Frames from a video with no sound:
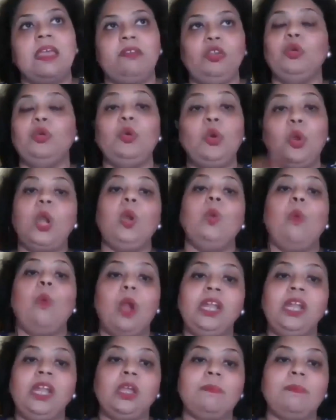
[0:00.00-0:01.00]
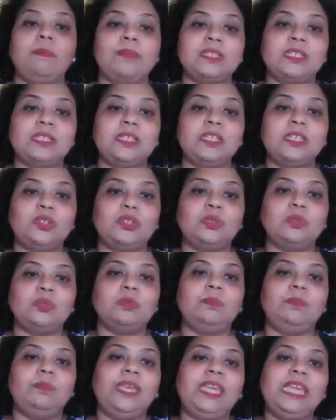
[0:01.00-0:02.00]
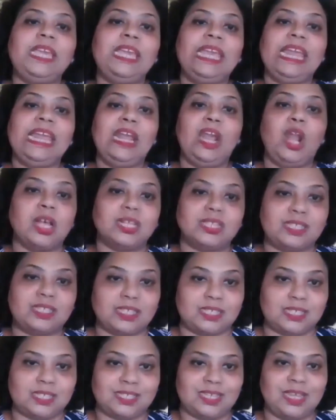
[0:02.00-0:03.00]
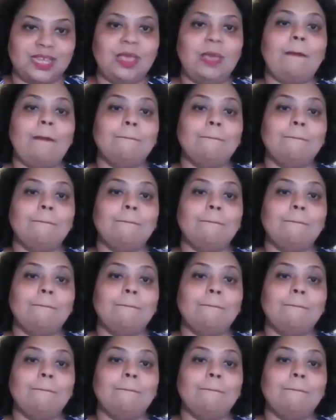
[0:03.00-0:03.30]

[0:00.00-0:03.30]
you don't want your business to be in losses.